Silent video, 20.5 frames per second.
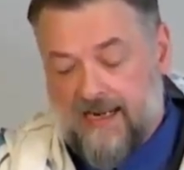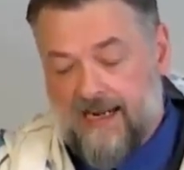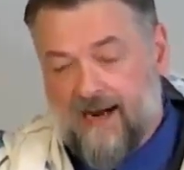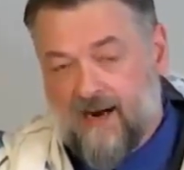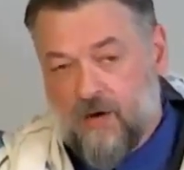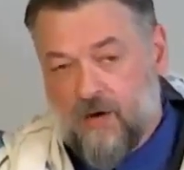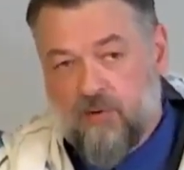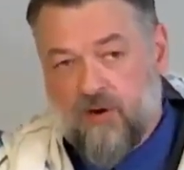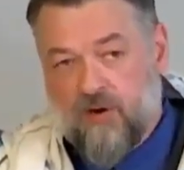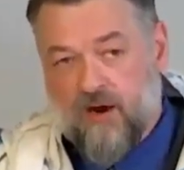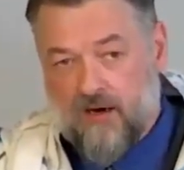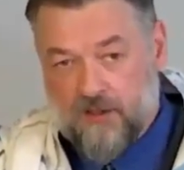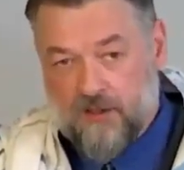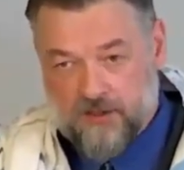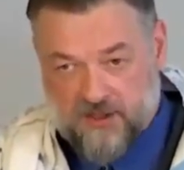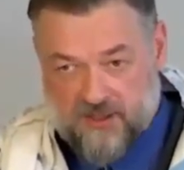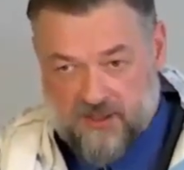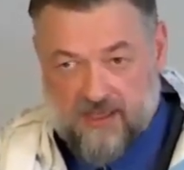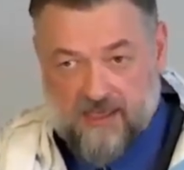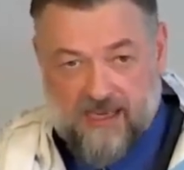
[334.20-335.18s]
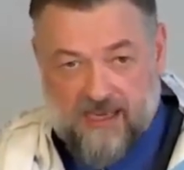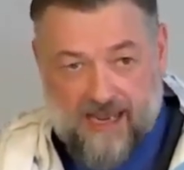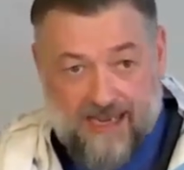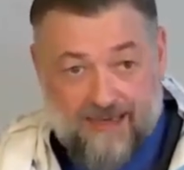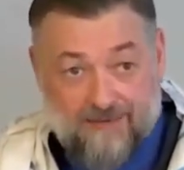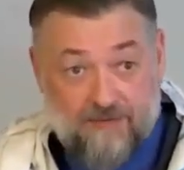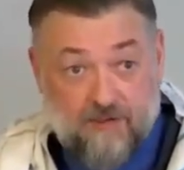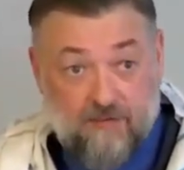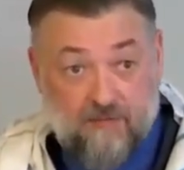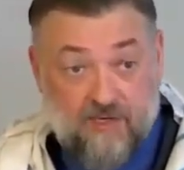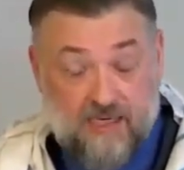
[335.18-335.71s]
In our Parsha,
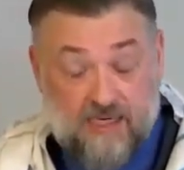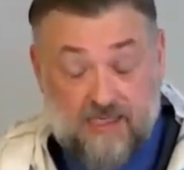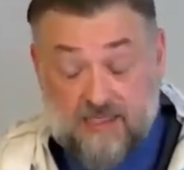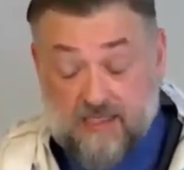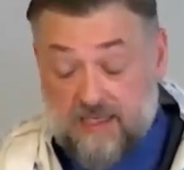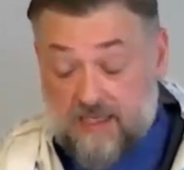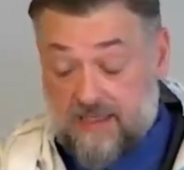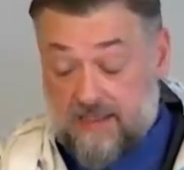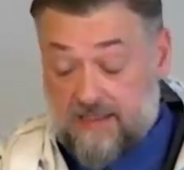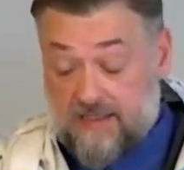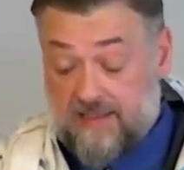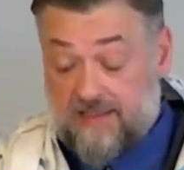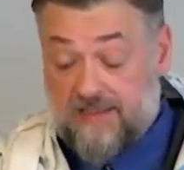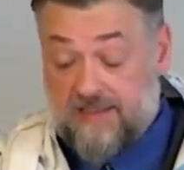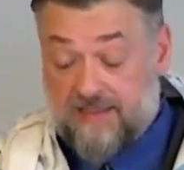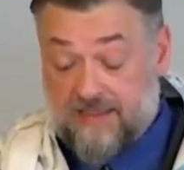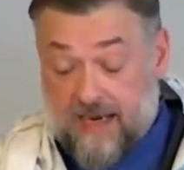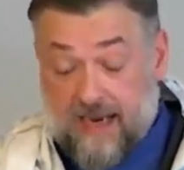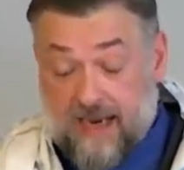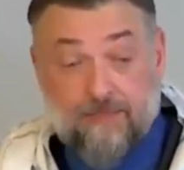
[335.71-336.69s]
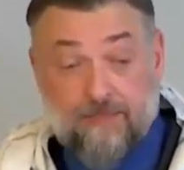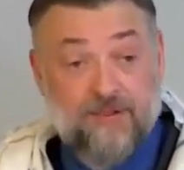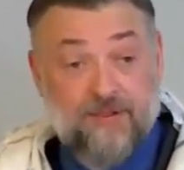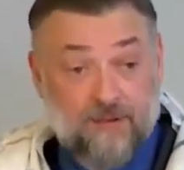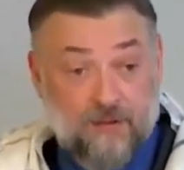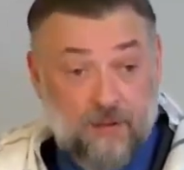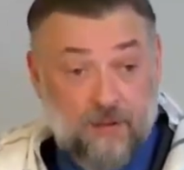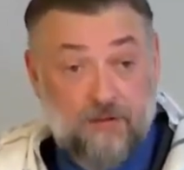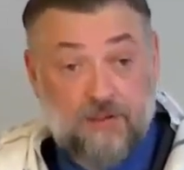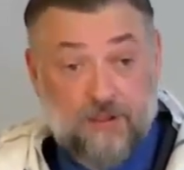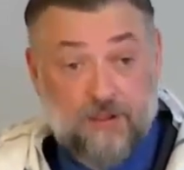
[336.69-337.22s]
as we read, this is
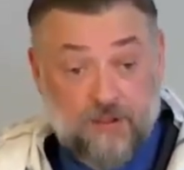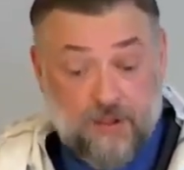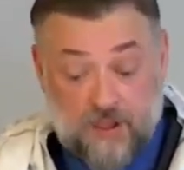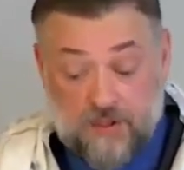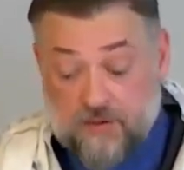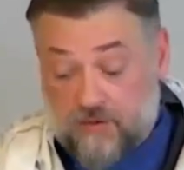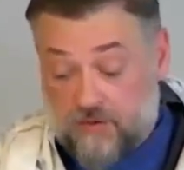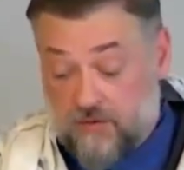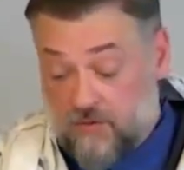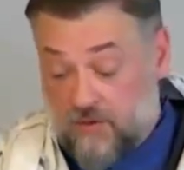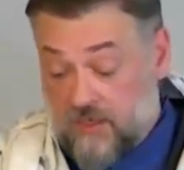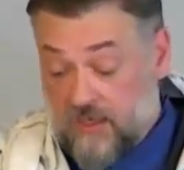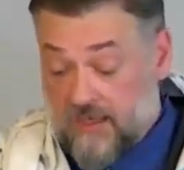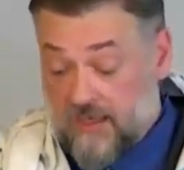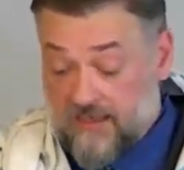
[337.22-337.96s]
absolutely not true.